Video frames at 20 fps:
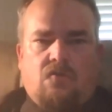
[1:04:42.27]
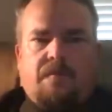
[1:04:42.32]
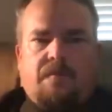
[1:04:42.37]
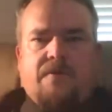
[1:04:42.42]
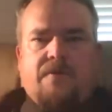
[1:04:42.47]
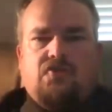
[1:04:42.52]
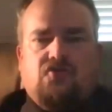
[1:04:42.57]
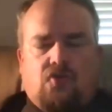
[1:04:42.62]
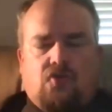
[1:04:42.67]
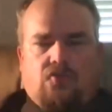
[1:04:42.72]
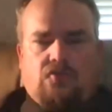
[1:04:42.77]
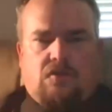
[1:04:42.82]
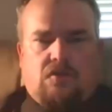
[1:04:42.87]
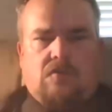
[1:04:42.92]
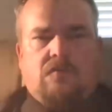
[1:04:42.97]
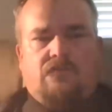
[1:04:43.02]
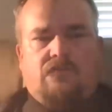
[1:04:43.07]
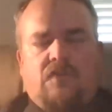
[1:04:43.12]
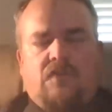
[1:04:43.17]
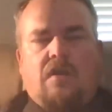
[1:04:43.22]
make sure that
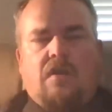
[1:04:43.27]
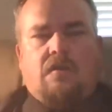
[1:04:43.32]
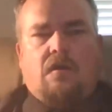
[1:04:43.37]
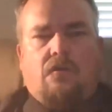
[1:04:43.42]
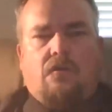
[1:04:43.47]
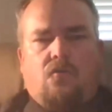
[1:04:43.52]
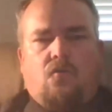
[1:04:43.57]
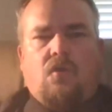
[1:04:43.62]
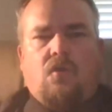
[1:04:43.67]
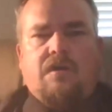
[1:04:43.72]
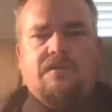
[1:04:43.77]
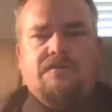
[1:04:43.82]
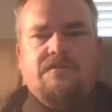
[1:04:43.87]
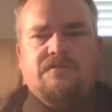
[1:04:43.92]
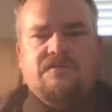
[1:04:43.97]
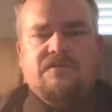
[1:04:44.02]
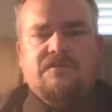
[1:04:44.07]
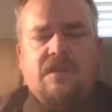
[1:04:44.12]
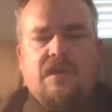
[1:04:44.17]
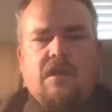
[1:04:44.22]
you've done all the
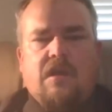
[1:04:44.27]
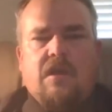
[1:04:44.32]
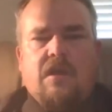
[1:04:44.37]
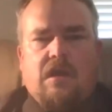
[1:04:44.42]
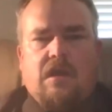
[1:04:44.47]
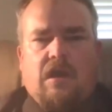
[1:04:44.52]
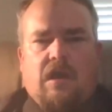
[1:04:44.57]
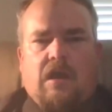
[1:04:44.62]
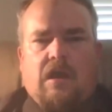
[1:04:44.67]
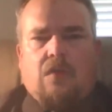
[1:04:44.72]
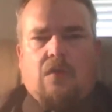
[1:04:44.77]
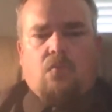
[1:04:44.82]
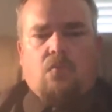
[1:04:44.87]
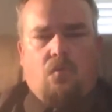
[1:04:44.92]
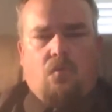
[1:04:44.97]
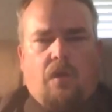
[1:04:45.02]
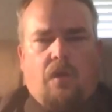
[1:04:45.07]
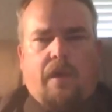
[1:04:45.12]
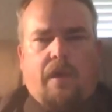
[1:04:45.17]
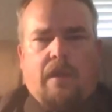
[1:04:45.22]
ones. We're
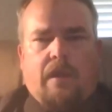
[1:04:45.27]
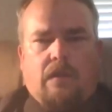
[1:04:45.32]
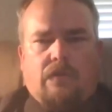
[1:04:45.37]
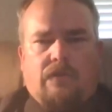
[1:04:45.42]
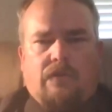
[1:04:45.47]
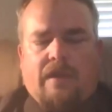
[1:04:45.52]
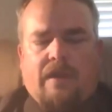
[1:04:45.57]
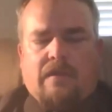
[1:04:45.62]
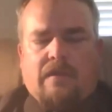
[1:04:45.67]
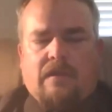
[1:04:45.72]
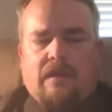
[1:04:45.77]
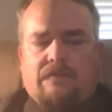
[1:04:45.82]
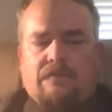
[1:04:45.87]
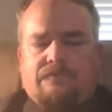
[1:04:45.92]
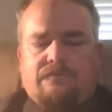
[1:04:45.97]
working on that.